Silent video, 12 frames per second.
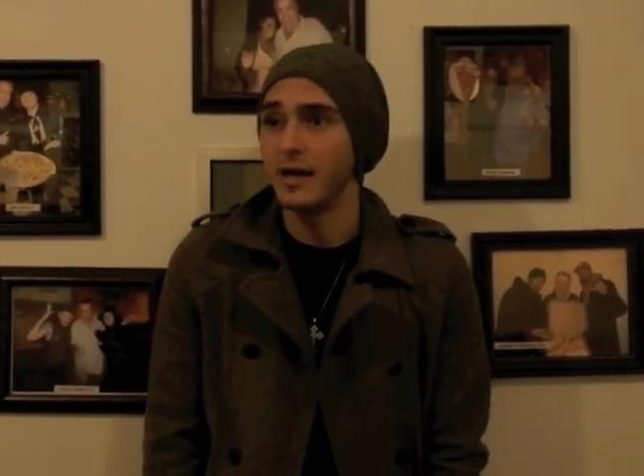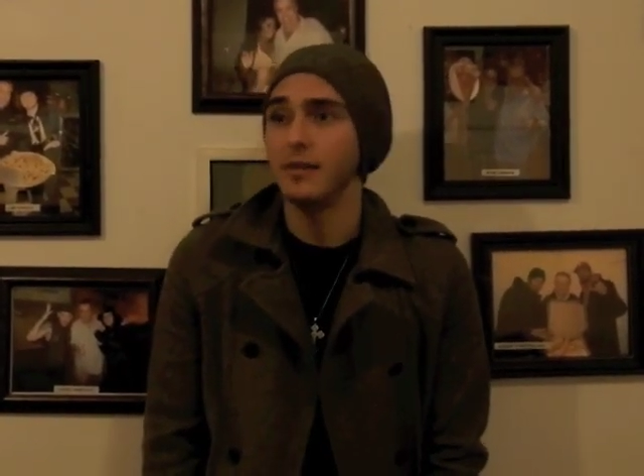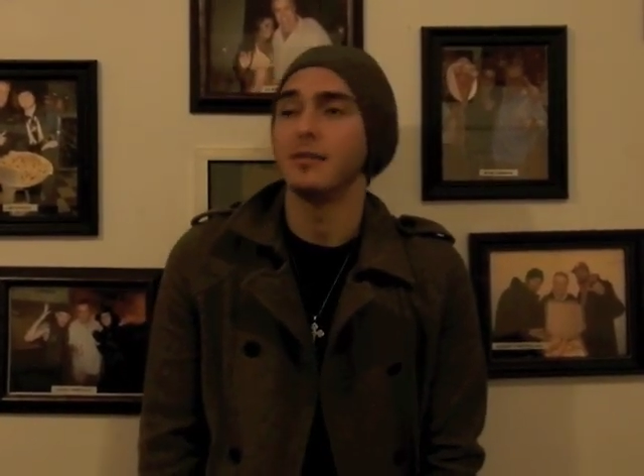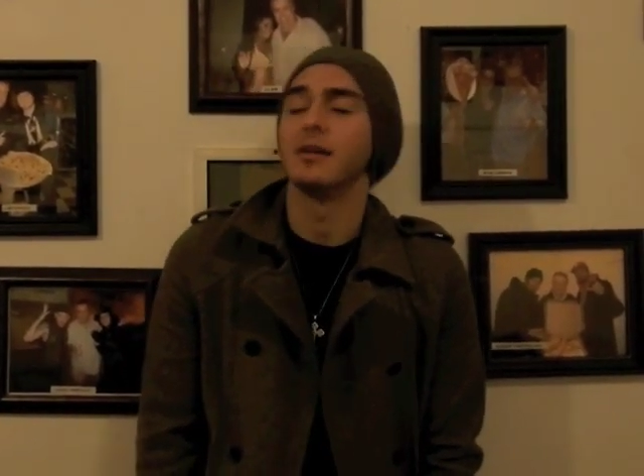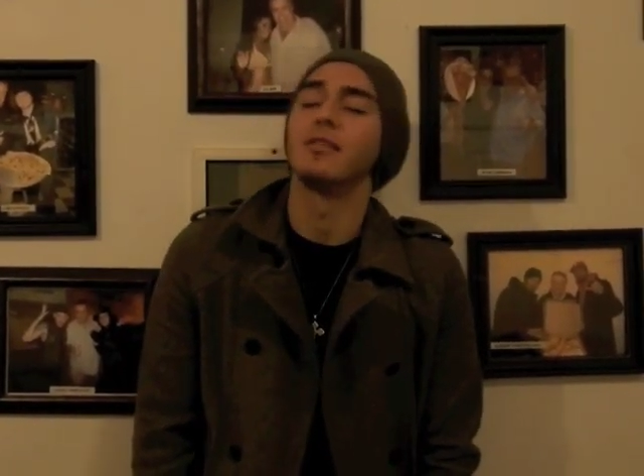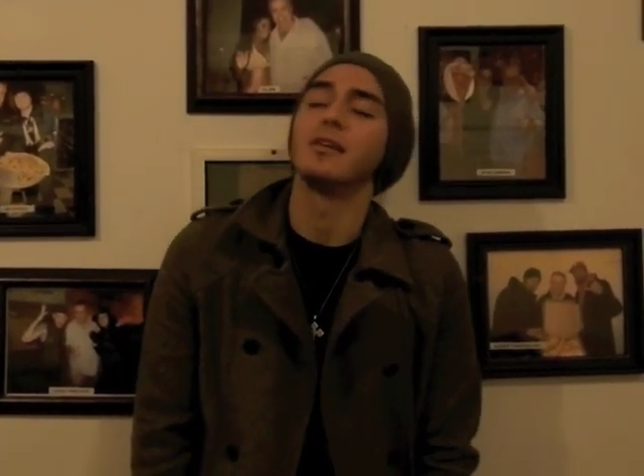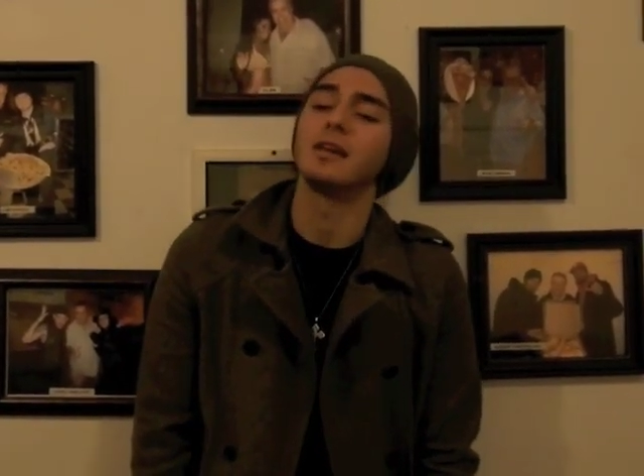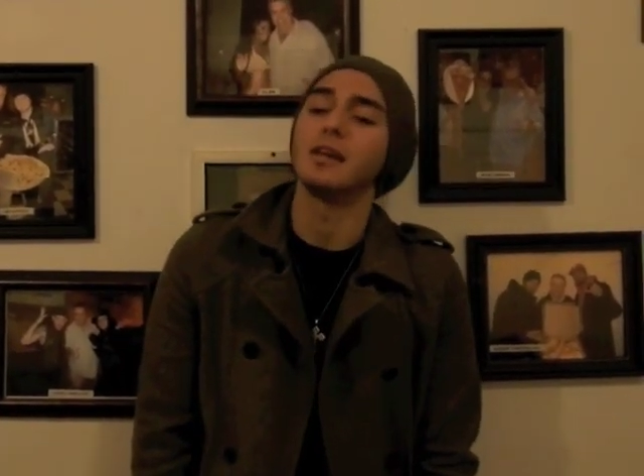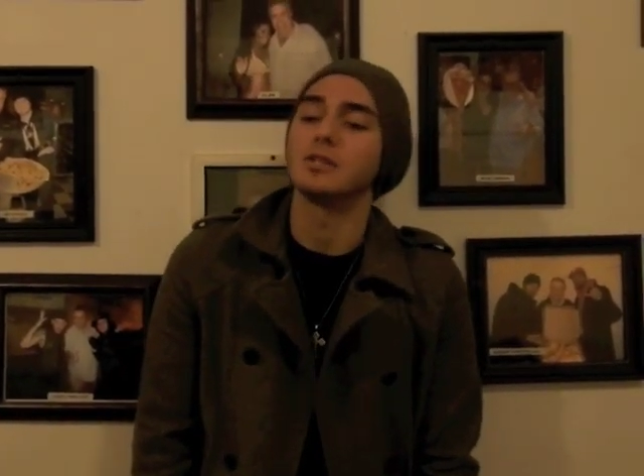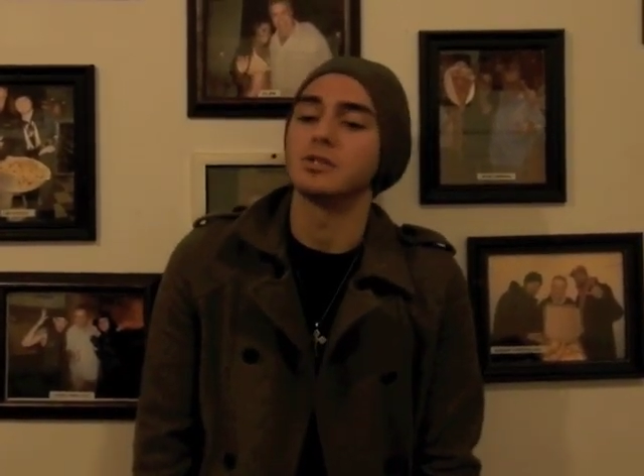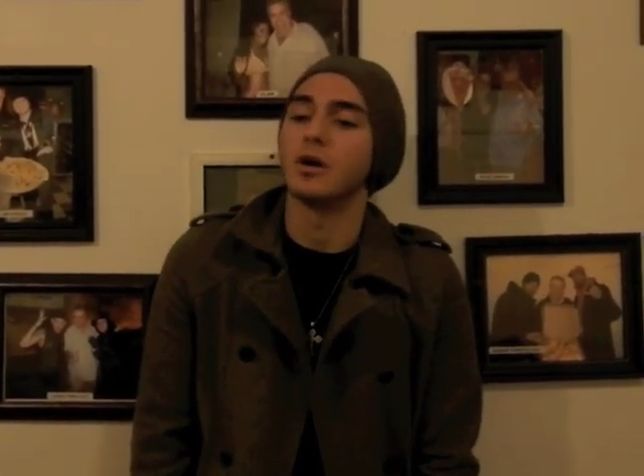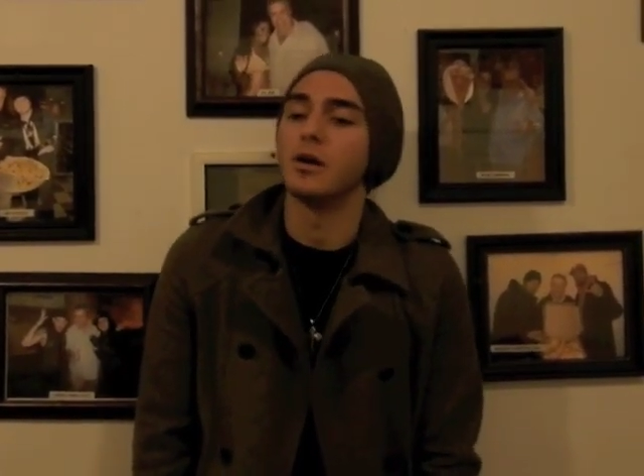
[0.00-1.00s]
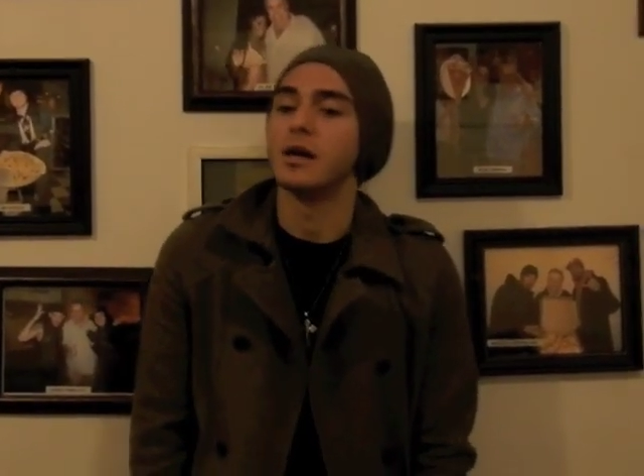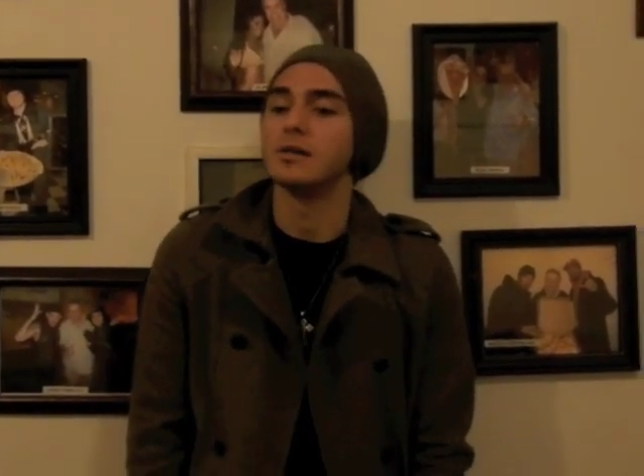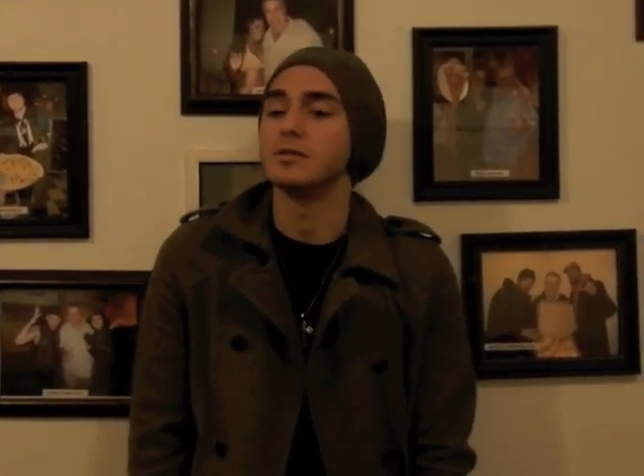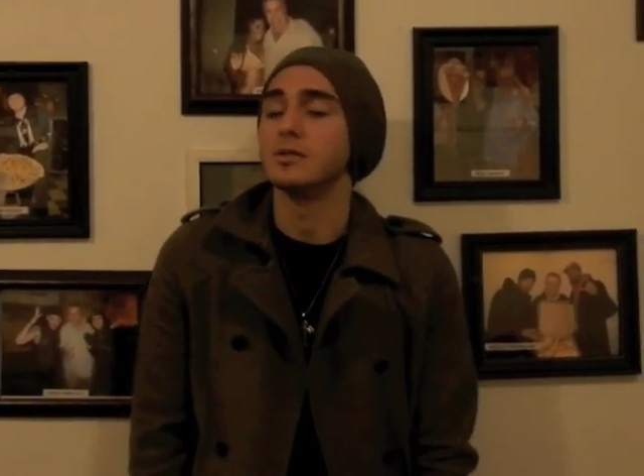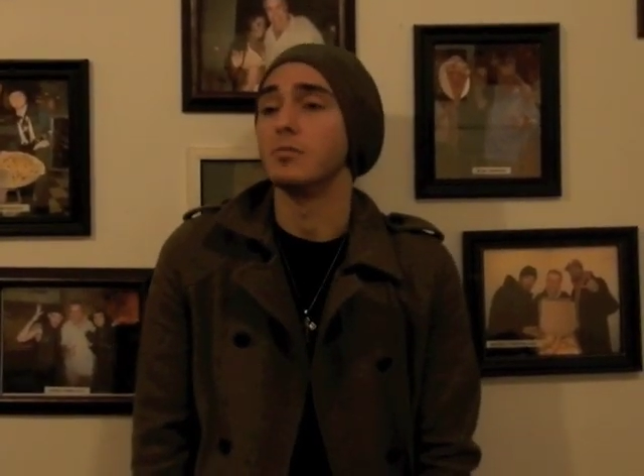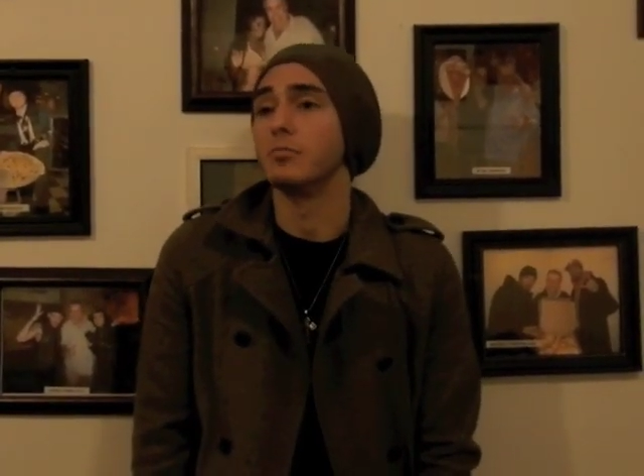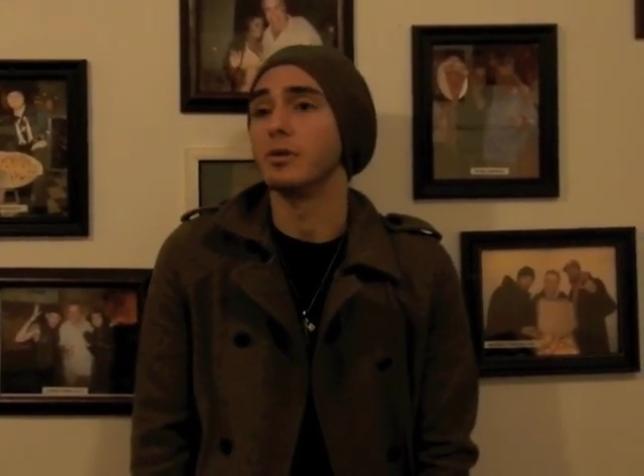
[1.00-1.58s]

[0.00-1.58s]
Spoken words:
I think each song has its own